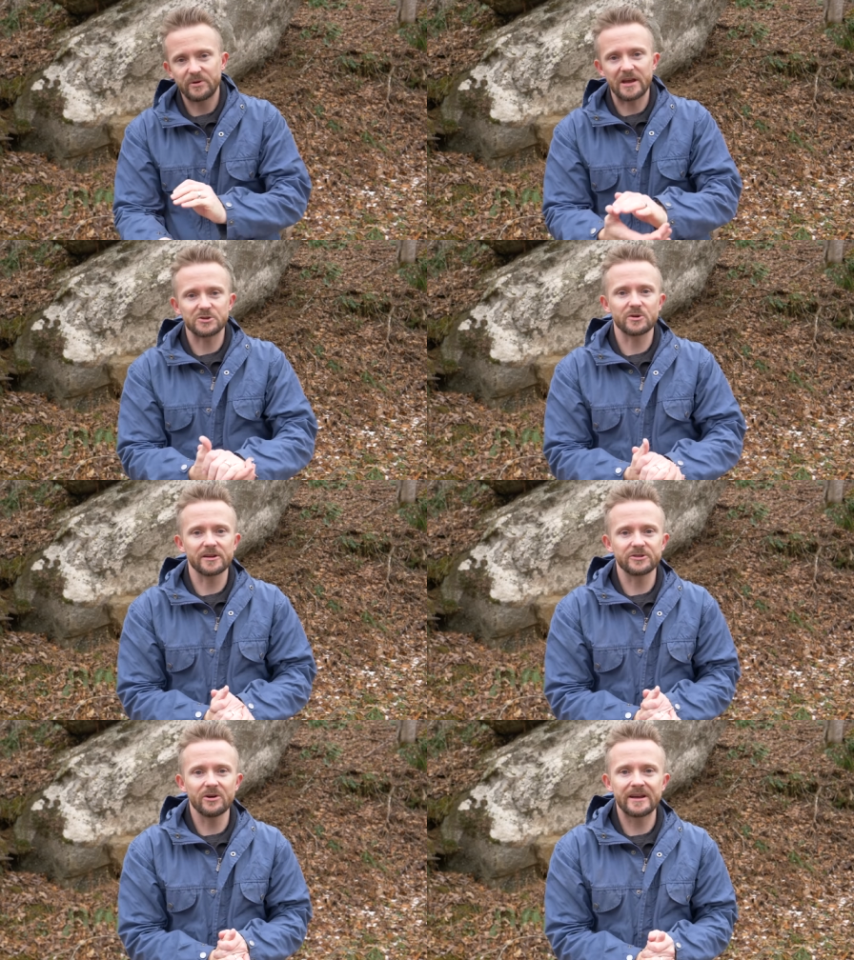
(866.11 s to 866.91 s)

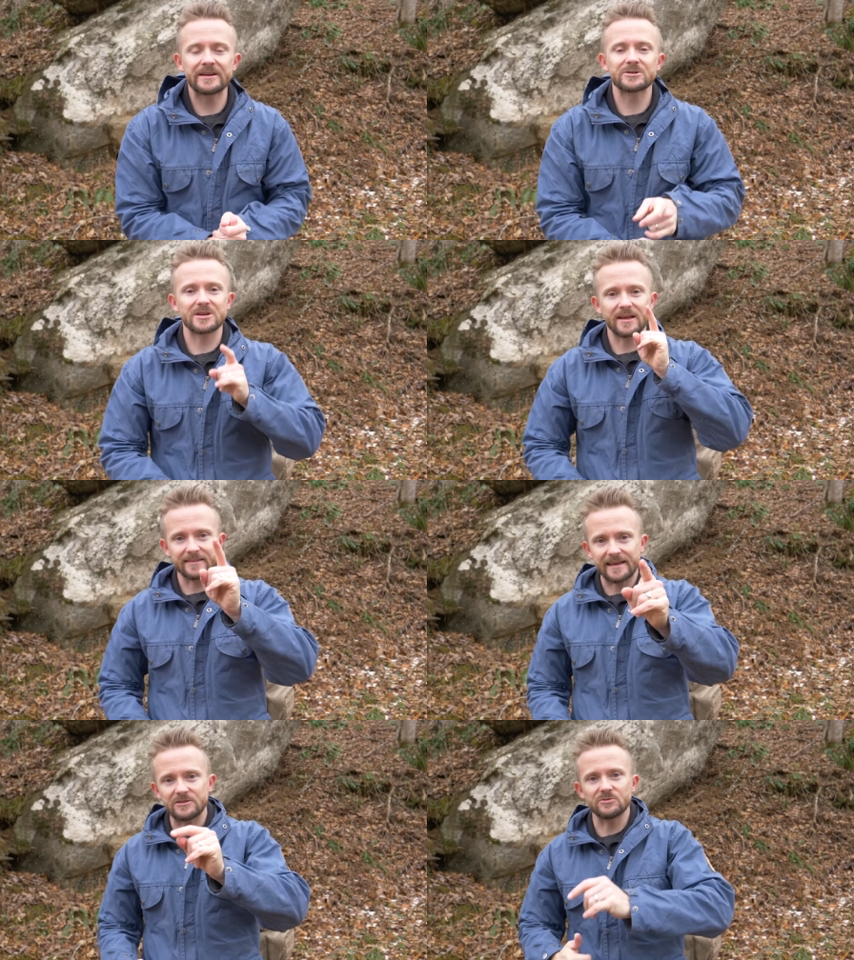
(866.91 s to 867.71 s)
Patreon donators,
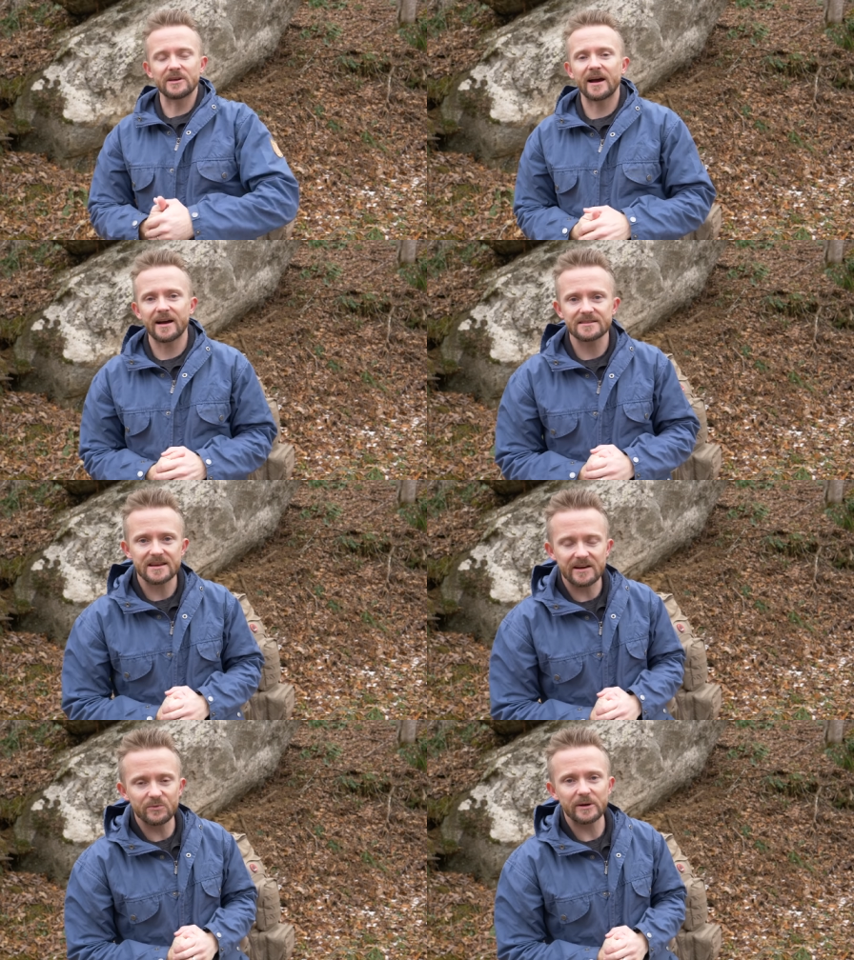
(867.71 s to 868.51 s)
thank you
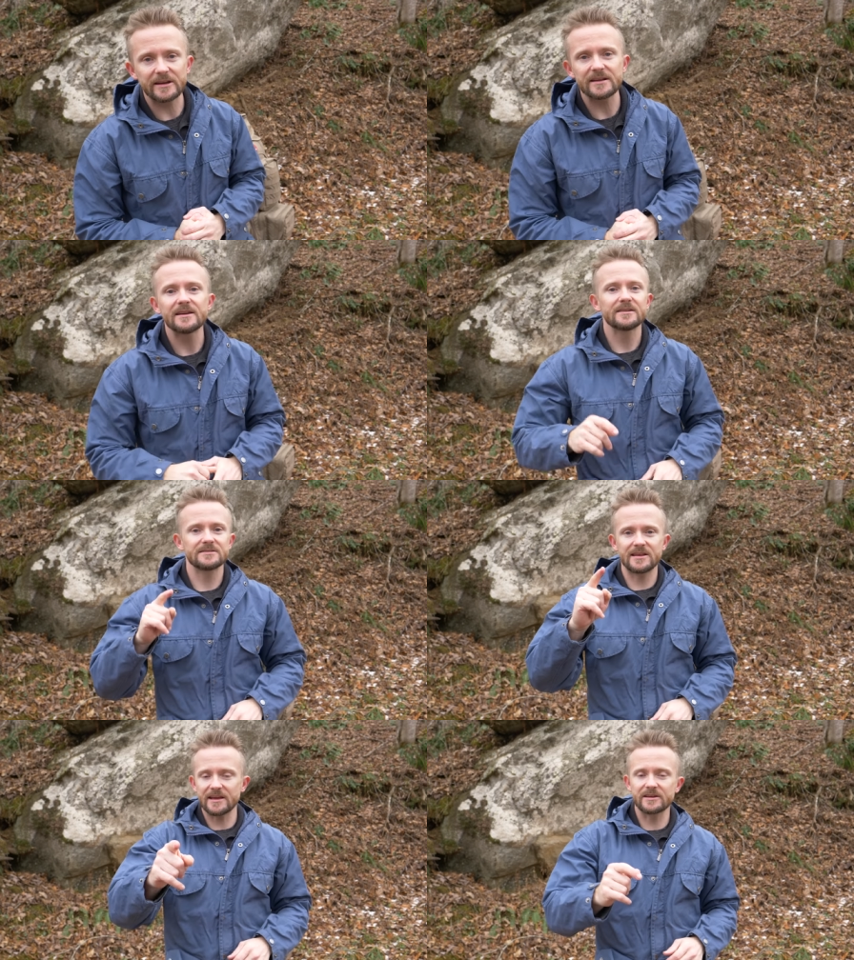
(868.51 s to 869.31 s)
guys. Everybody,
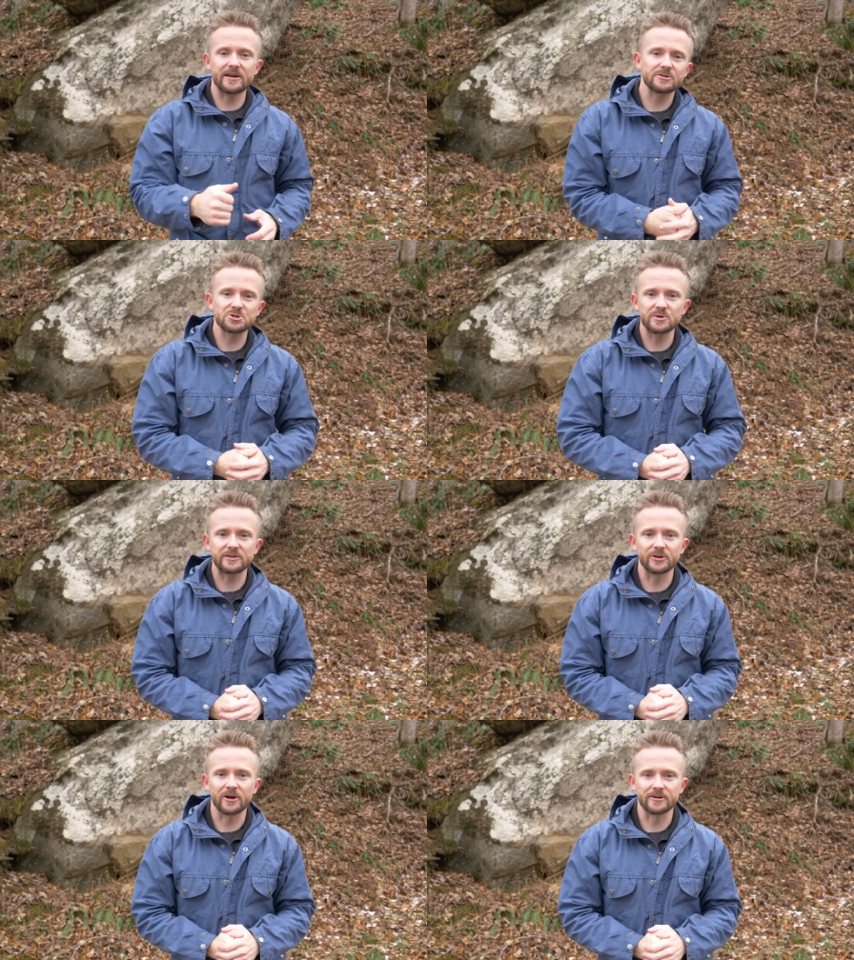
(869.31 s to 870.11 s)
take care,
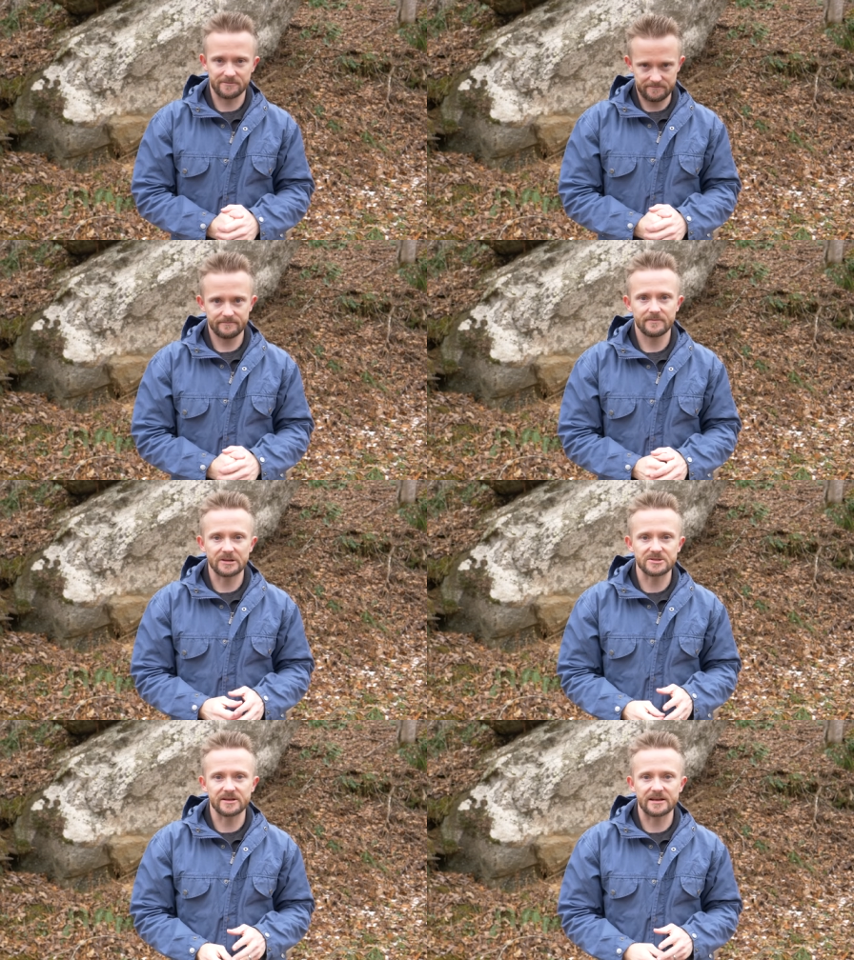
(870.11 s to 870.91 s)
strength and honor.
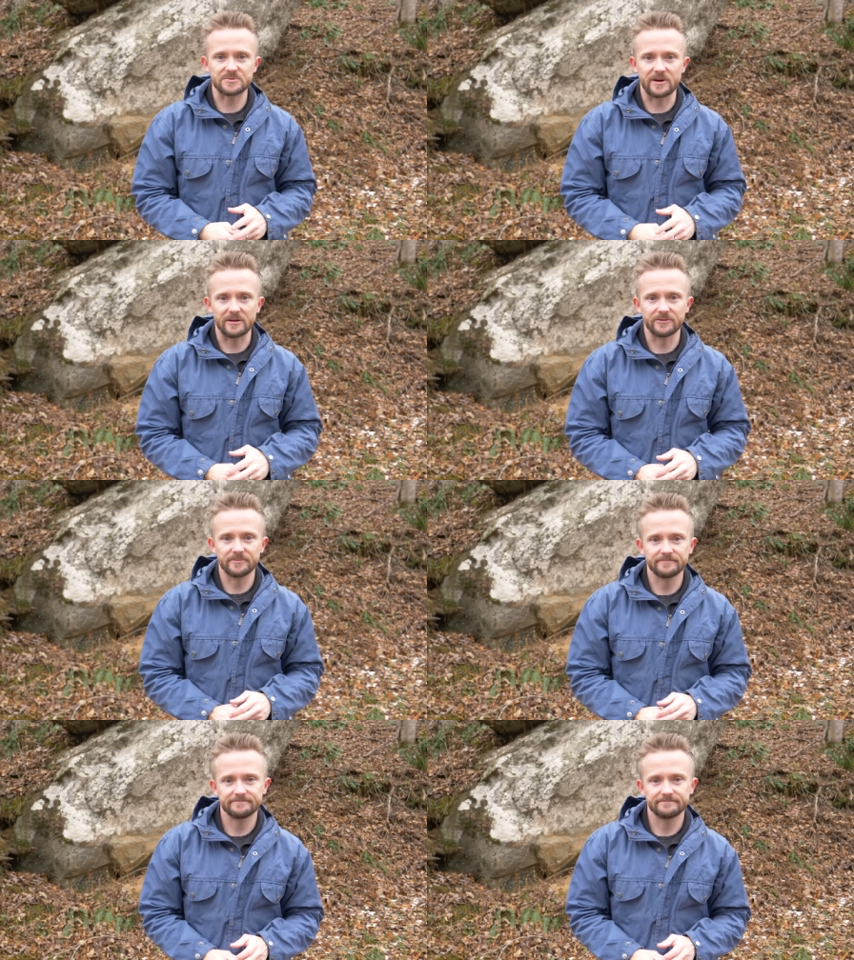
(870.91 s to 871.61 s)
I'll see you guys around.